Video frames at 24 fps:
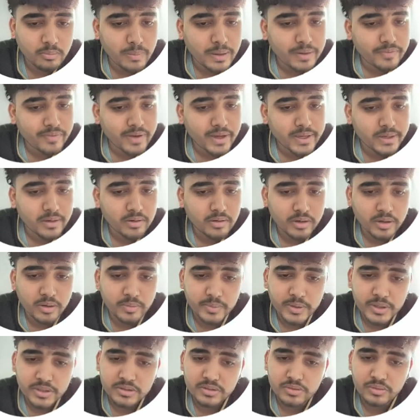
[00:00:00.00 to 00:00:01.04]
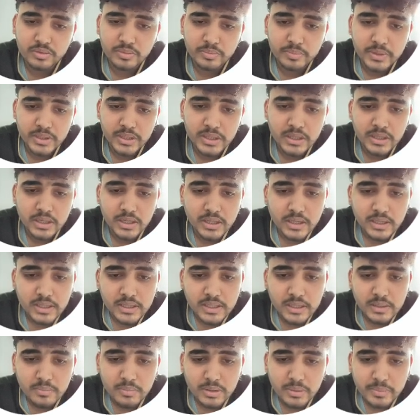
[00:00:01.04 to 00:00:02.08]
my final recommendation would be
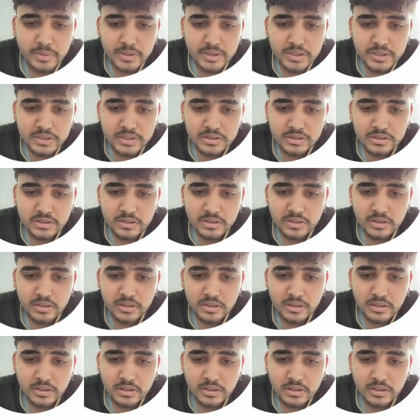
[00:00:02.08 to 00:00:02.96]
implementation